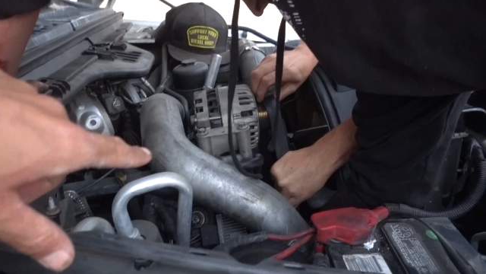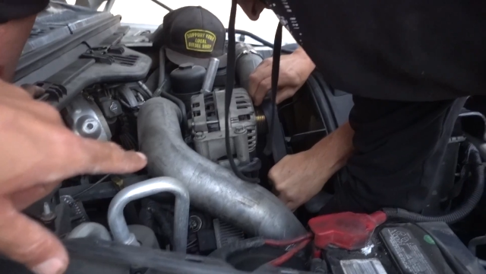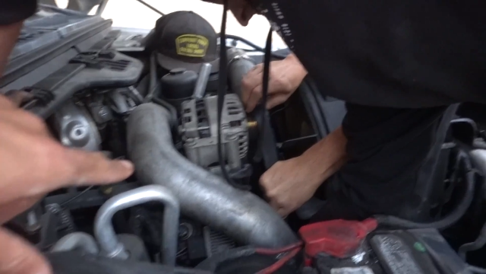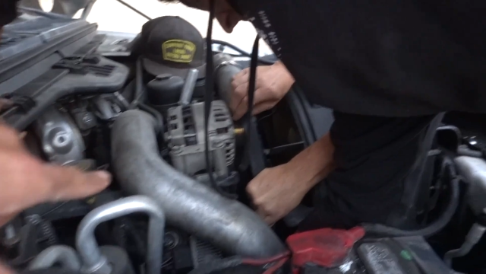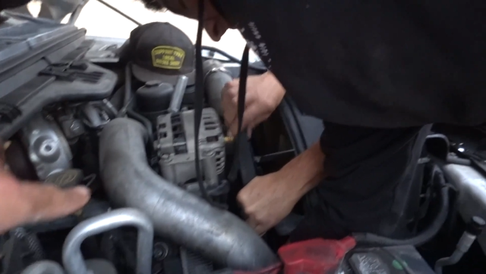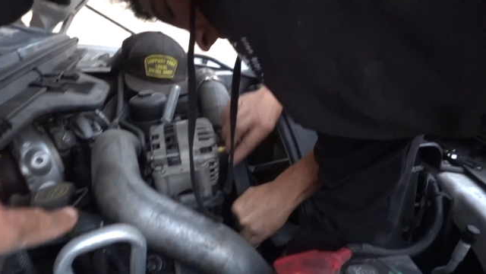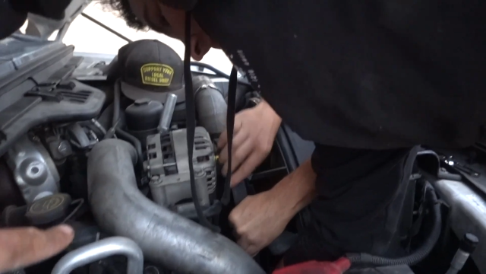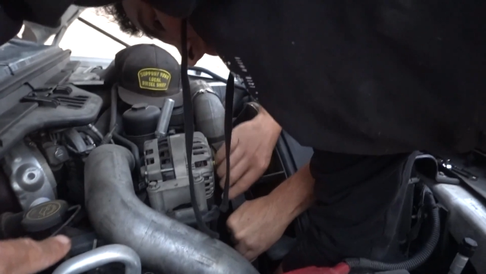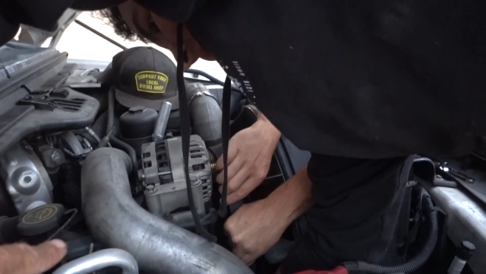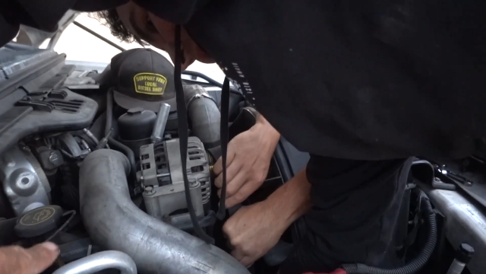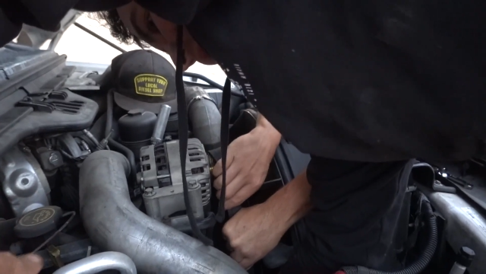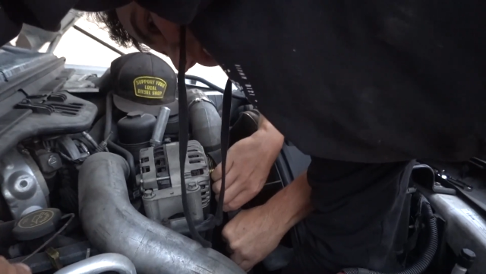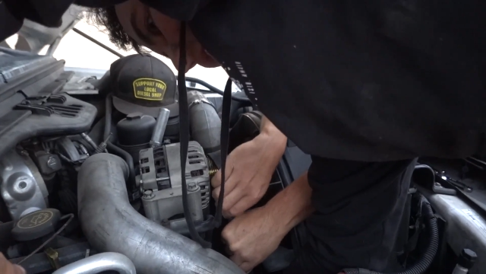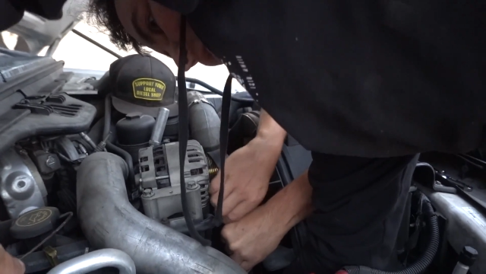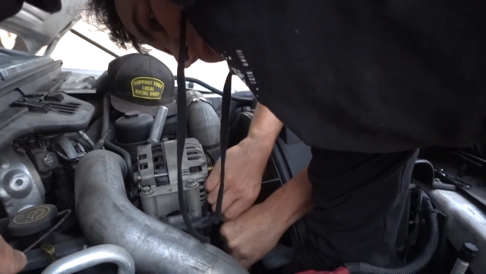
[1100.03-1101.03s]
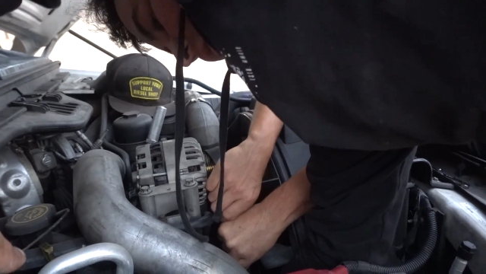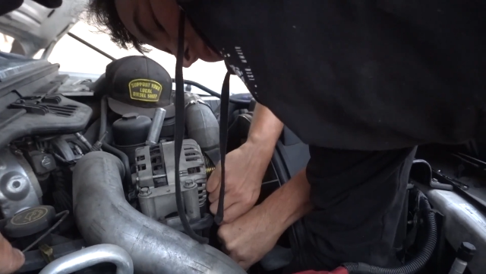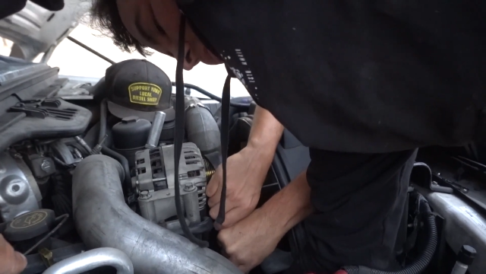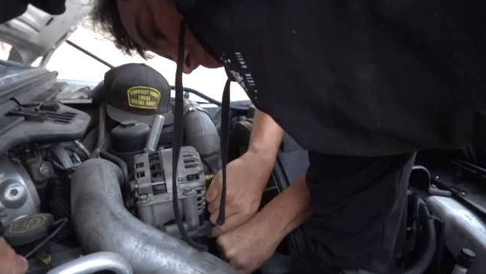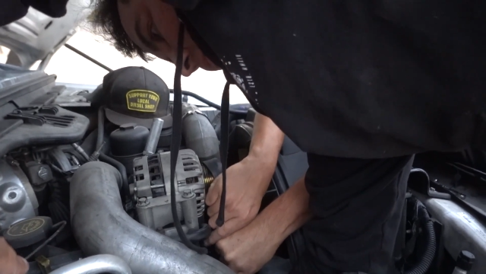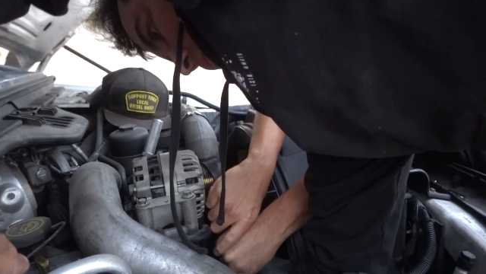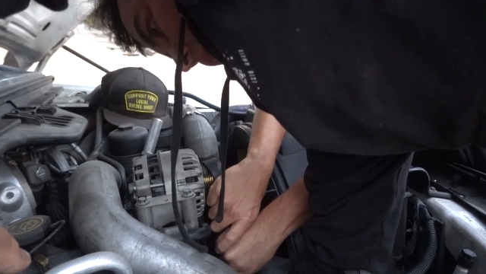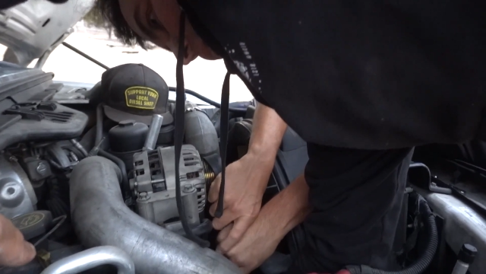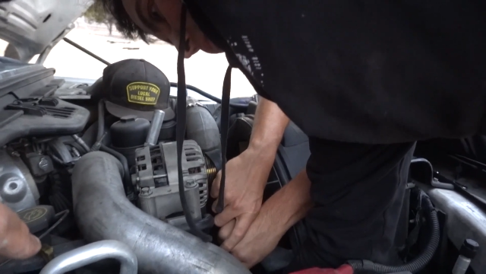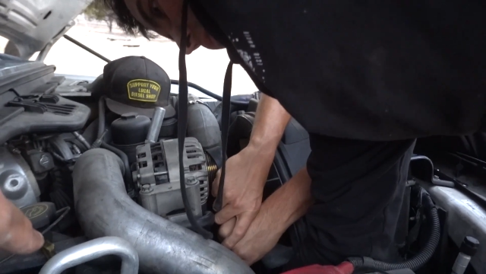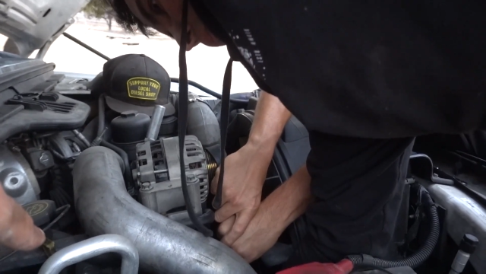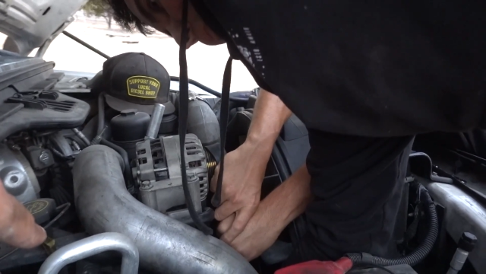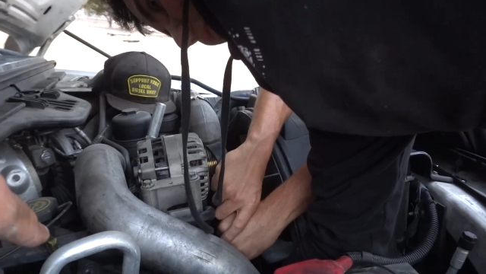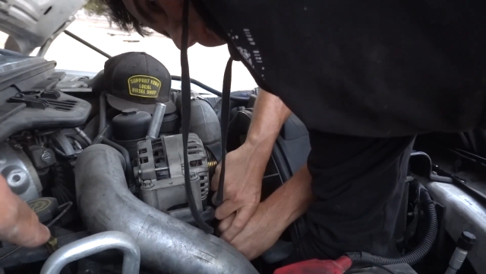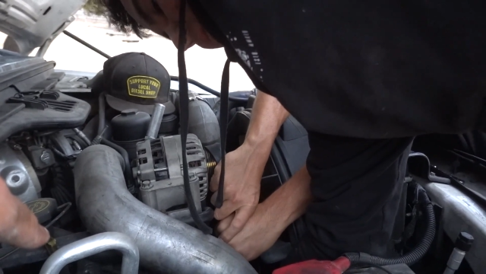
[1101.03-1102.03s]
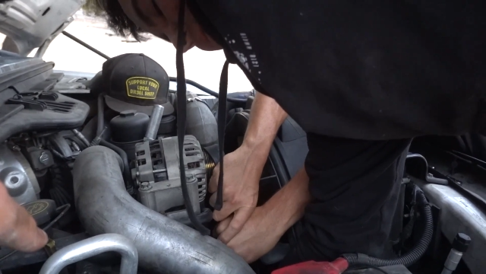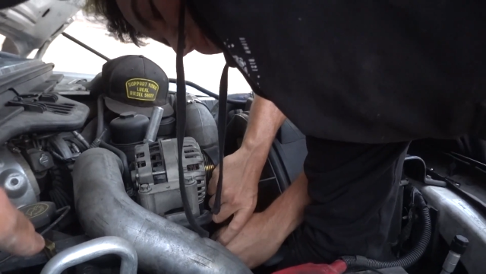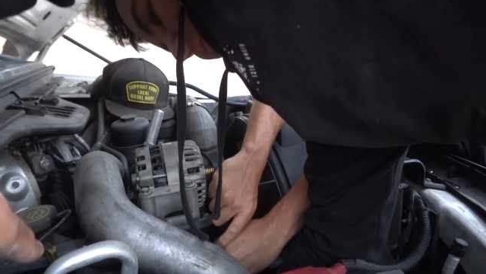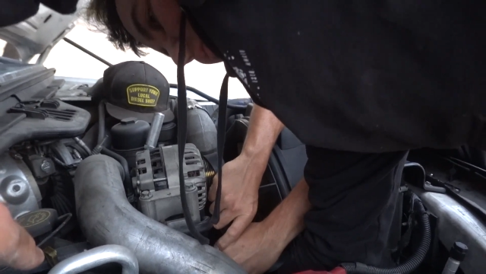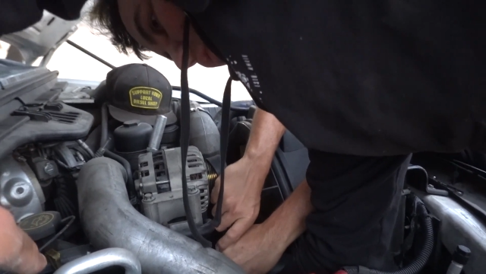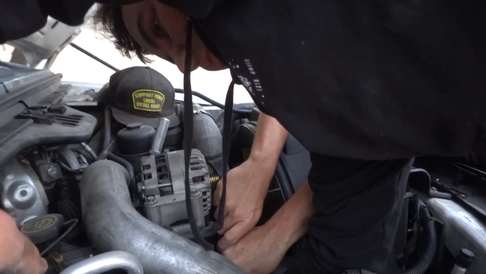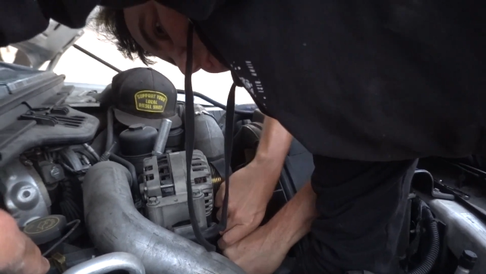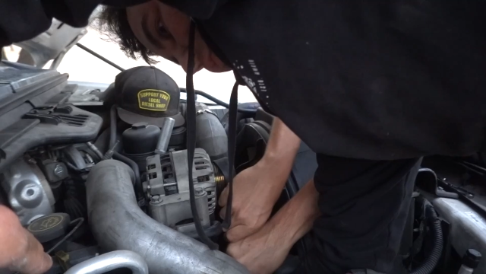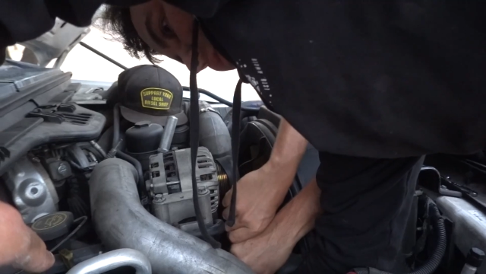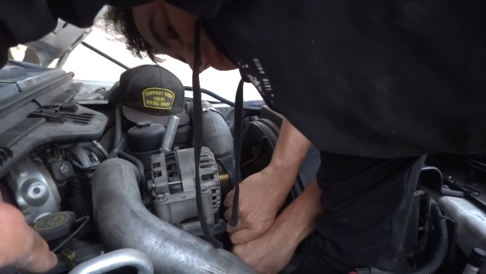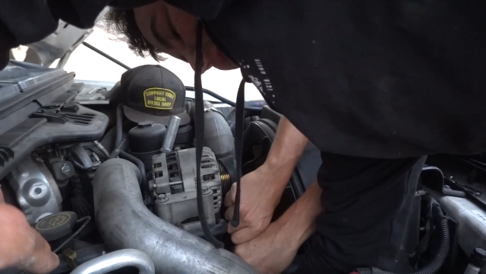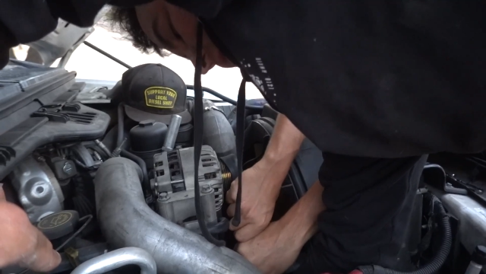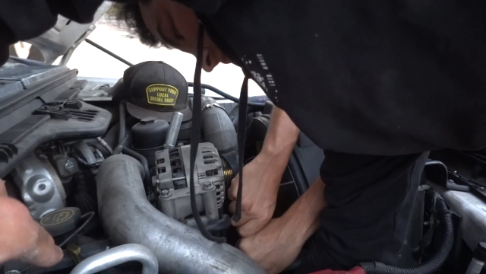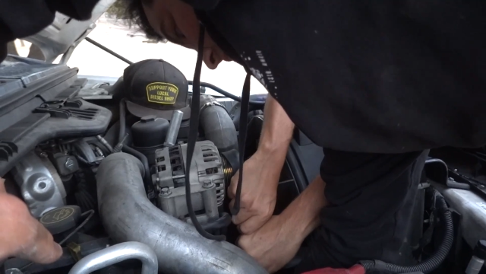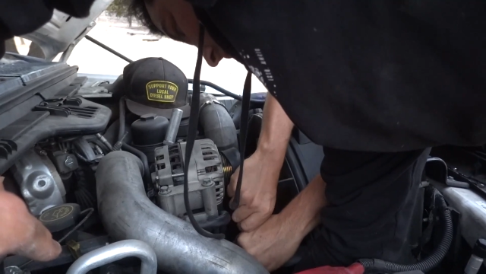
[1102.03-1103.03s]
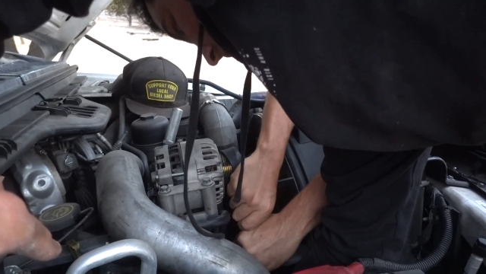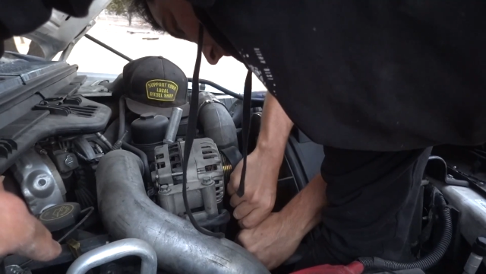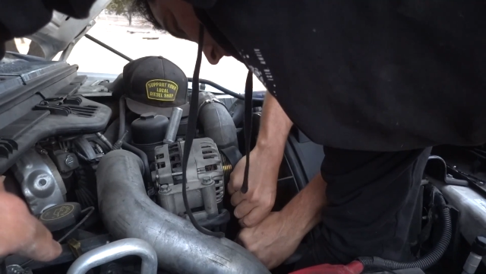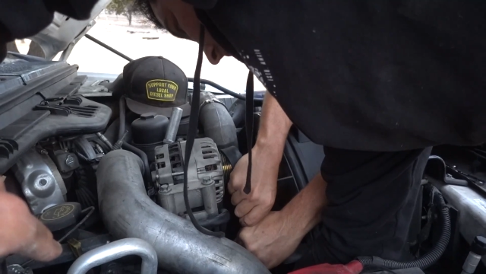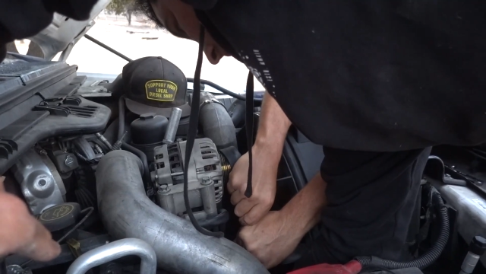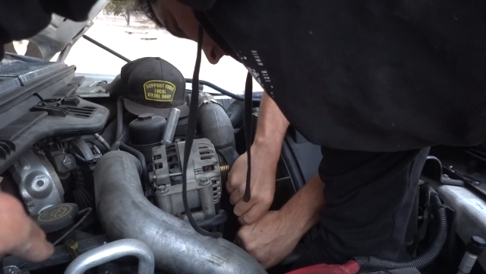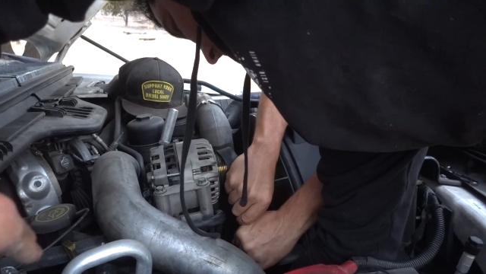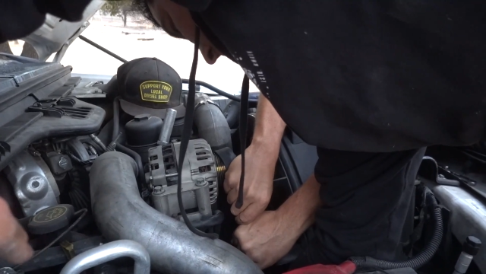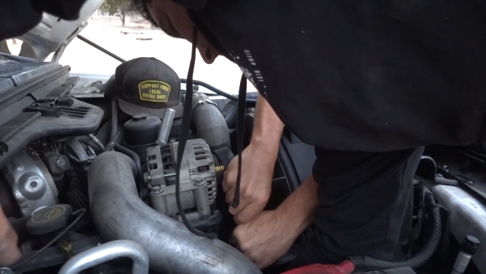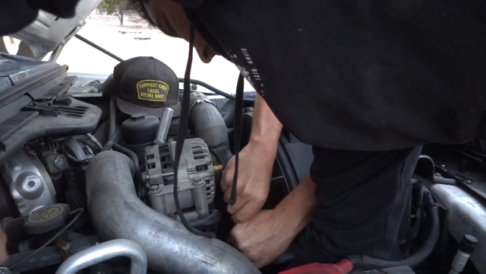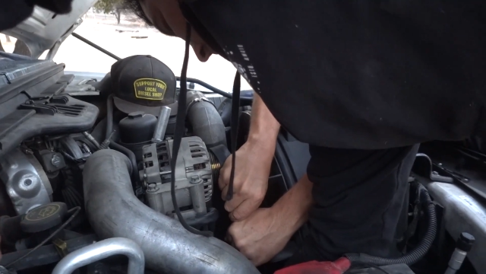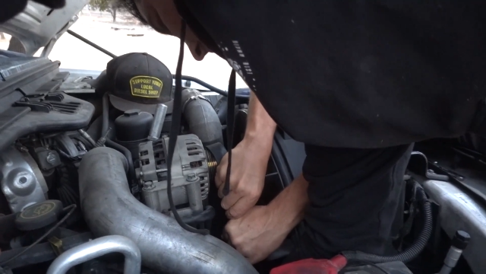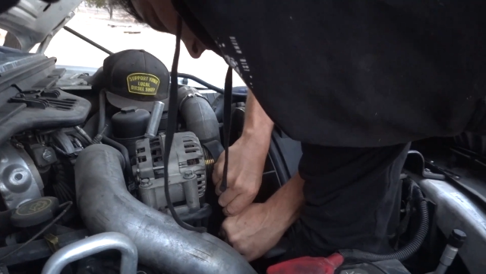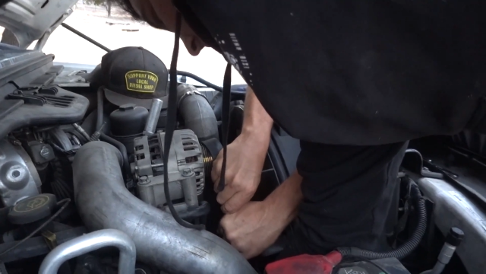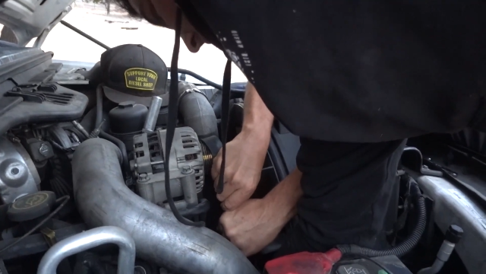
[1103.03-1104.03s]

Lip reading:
[unreadable: no face in view]